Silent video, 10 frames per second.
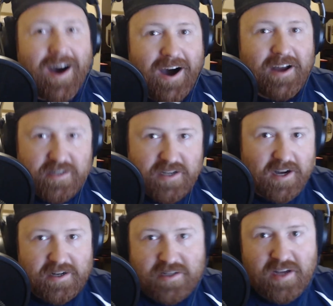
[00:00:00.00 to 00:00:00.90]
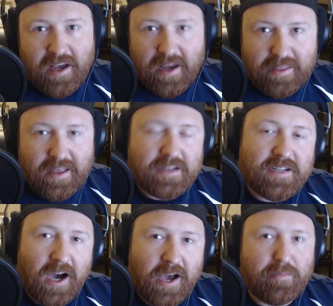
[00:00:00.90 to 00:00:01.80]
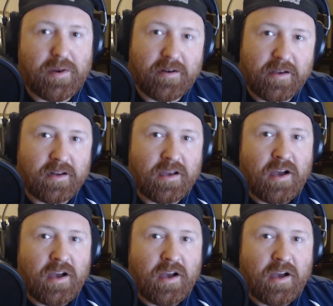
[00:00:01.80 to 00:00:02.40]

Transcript: untouched in that time period.